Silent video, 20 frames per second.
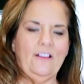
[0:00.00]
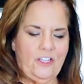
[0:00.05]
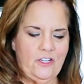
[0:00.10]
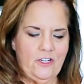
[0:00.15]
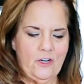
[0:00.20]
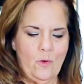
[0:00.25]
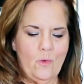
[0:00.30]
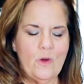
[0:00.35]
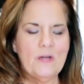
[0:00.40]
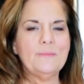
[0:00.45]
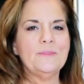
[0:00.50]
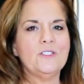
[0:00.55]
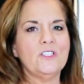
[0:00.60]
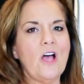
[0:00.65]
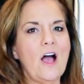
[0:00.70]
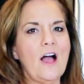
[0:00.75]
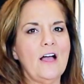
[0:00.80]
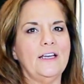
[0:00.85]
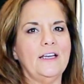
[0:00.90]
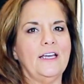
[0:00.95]
You don't want them
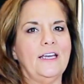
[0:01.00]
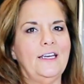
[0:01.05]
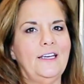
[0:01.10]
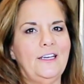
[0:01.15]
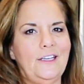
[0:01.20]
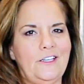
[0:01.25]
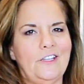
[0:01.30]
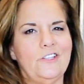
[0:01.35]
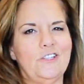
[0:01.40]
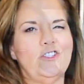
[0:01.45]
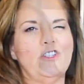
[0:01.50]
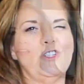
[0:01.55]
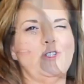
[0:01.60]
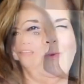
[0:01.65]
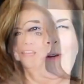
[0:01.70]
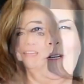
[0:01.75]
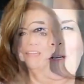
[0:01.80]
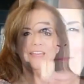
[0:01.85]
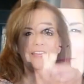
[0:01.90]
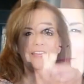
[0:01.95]
soggy, you just want them